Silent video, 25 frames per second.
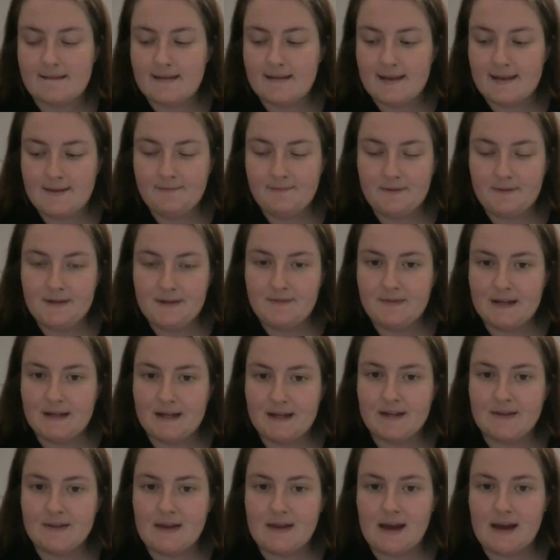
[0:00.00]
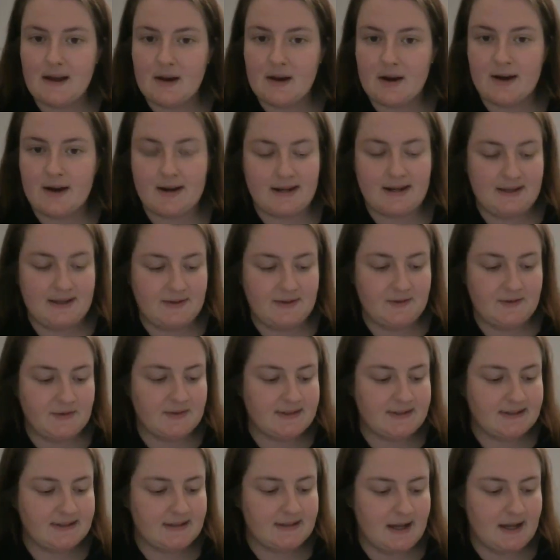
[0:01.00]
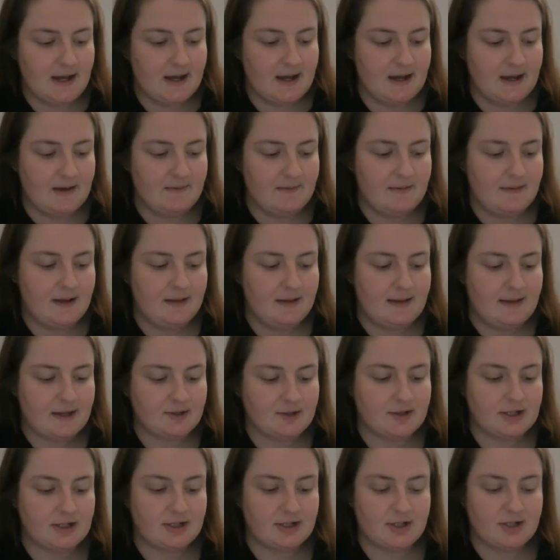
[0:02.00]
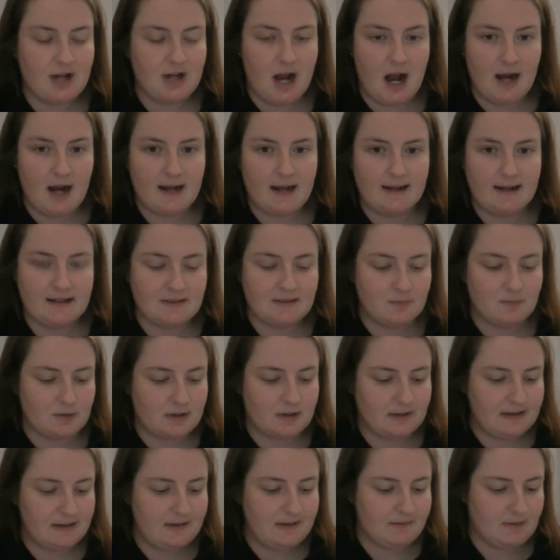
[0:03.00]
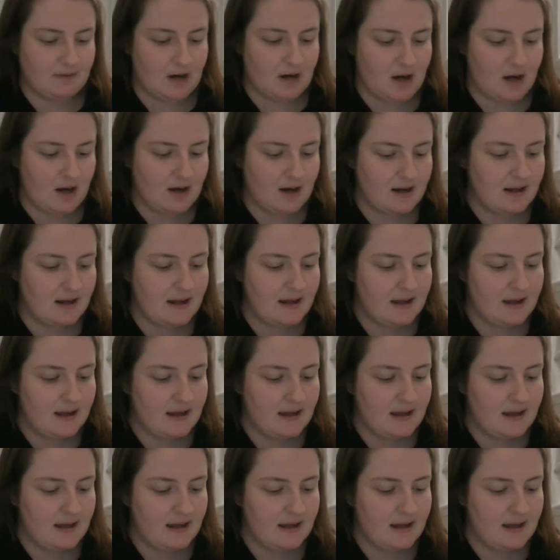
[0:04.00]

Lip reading: If we feel that our use of electric shock is morally wrong